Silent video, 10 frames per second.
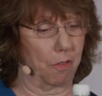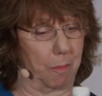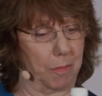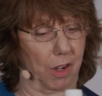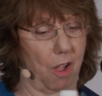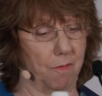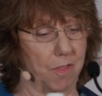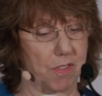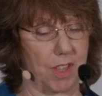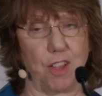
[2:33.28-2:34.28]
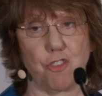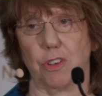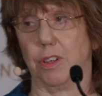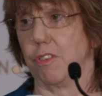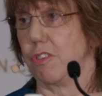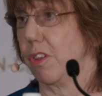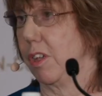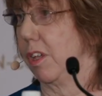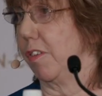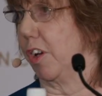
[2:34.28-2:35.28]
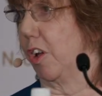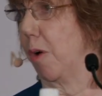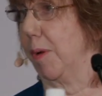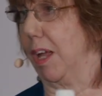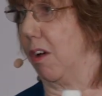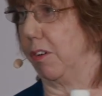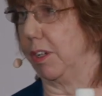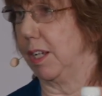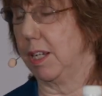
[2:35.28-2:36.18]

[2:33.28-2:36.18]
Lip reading: from the conversations that are going on.